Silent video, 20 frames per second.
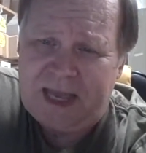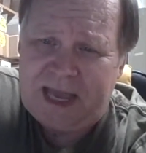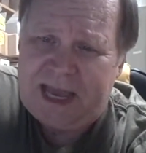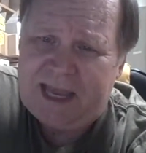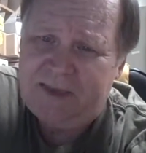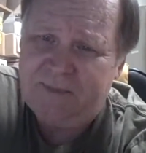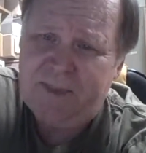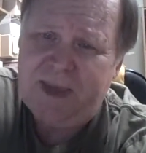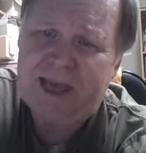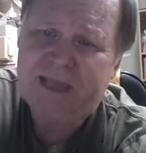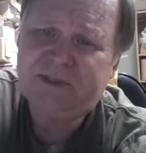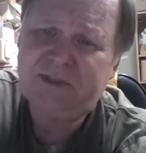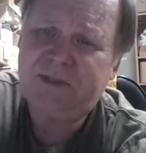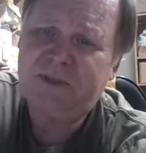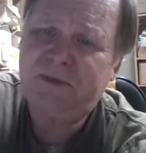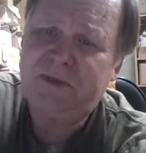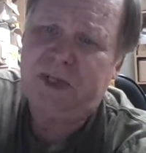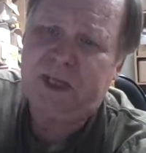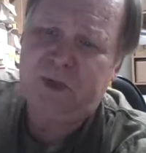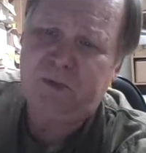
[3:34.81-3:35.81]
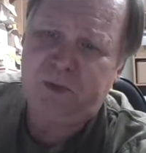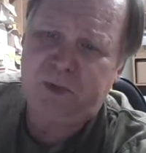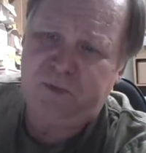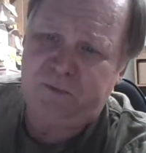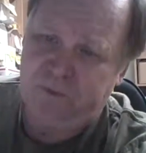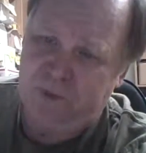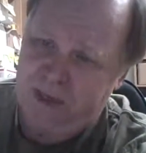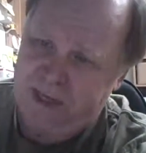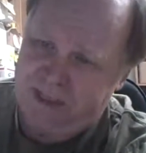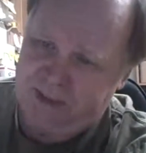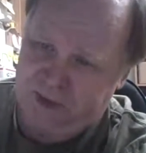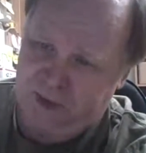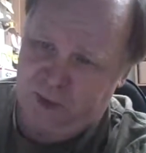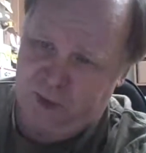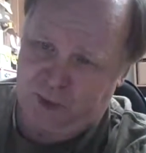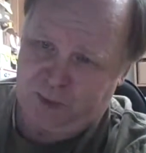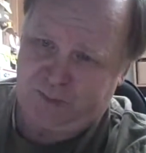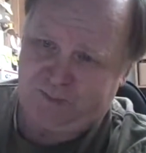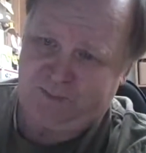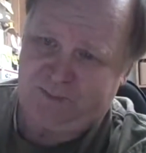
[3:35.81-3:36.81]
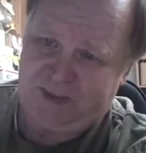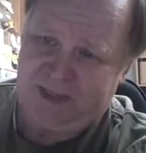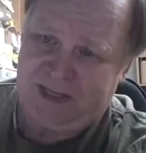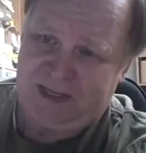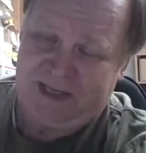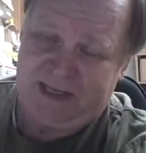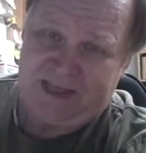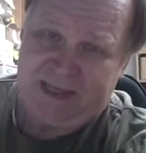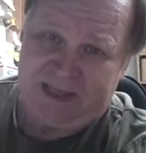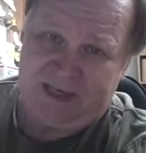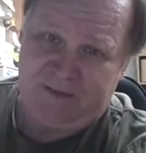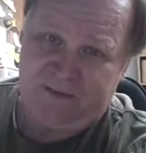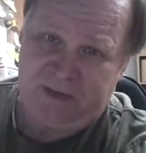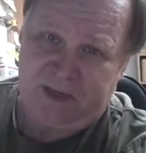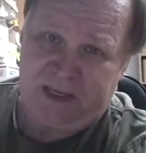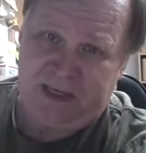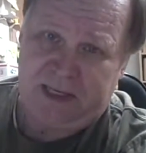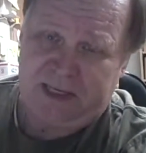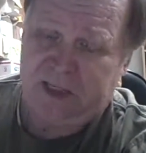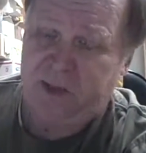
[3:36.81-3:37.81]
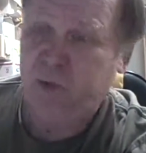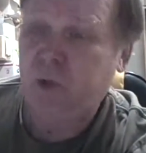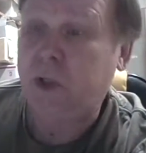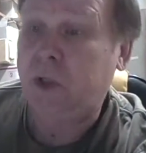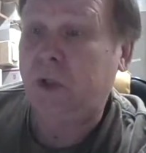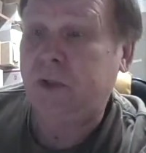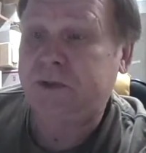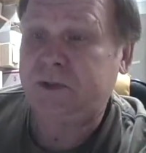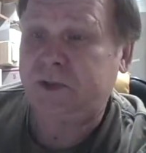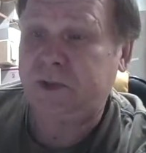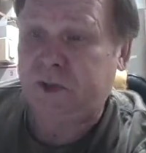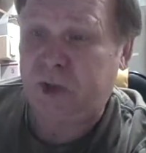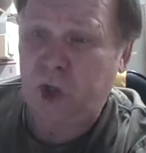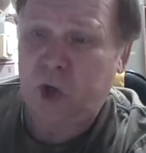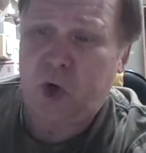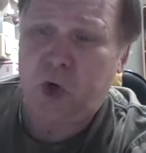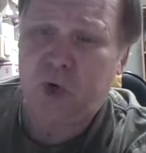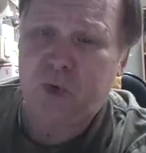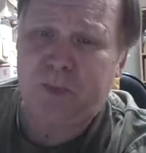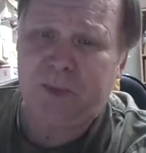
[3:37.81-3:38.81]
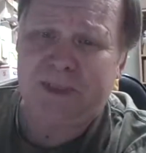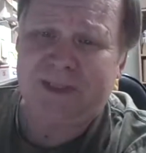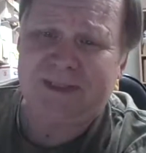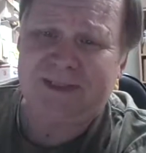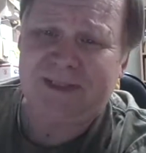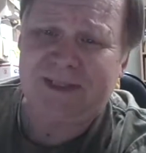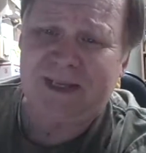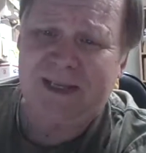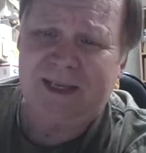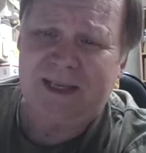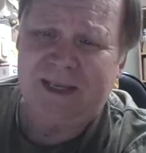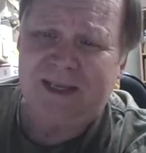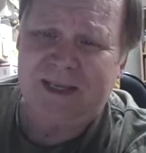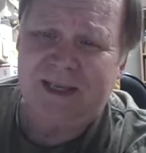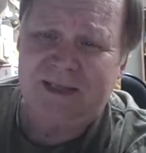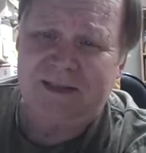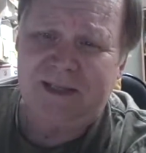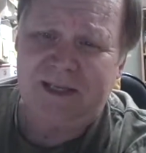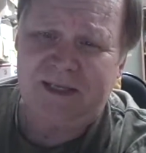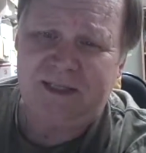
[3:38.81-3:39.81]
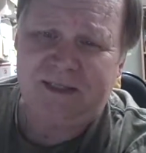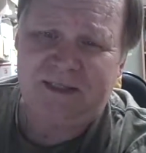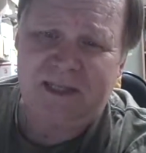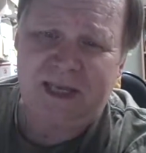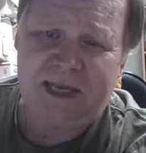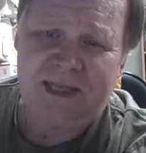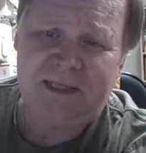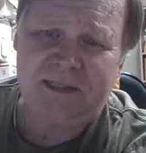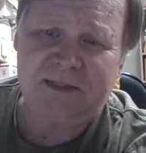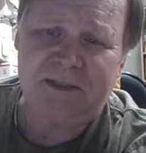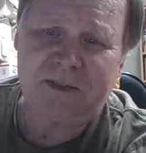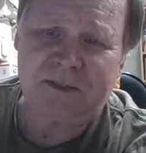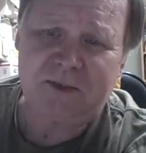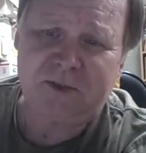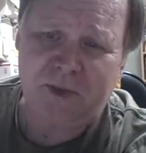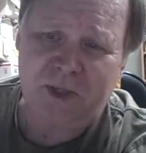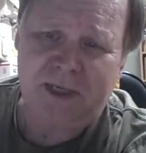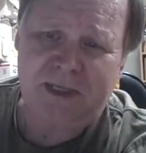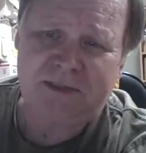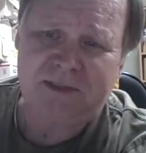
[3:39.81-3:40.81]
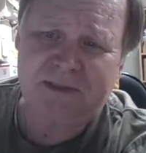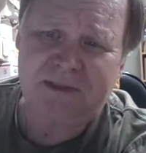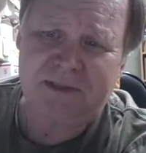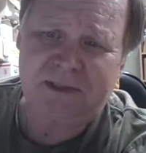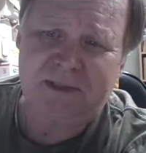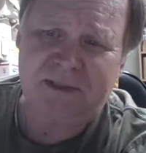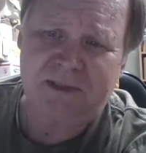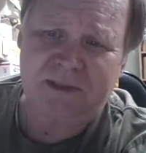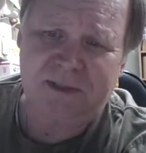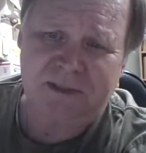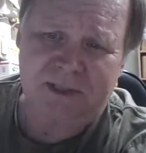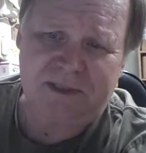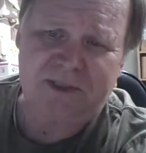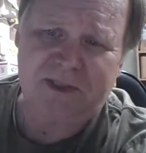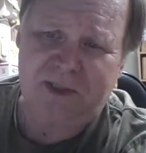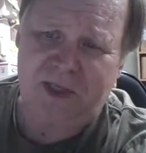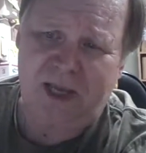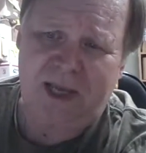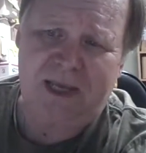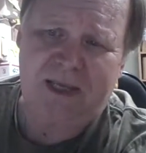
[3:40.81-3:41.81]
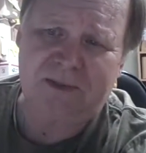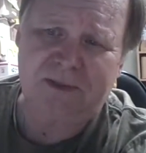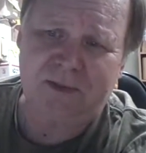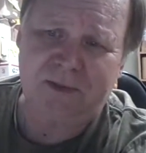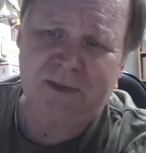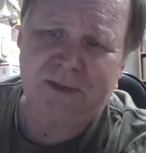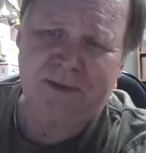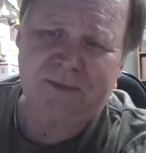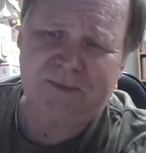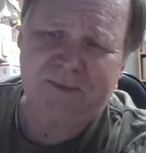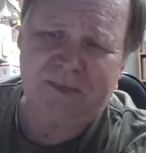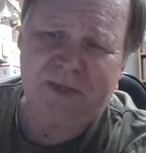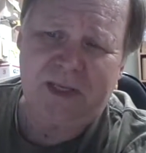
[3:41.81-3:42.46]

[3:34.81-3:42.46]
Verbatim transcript: I imagine they would have liked to if they had anywhere else to go, but they decided to trust this scandal